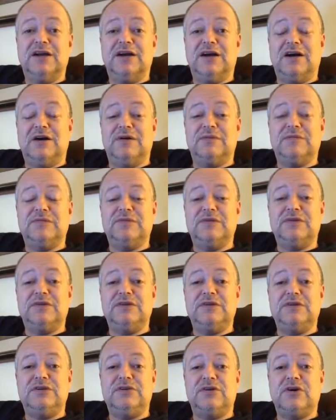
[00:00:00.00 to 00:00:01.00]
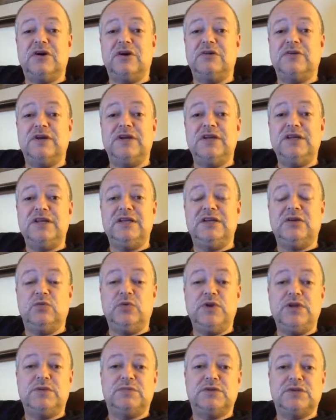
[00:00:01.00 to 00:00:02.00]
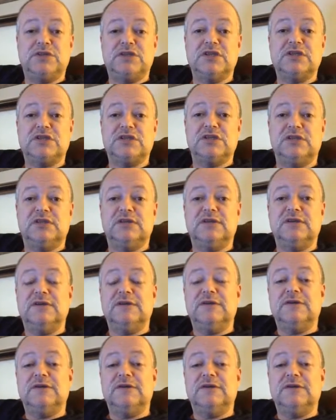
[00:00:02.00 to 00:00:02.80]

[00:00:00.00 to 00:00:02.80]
you're already in a weak position,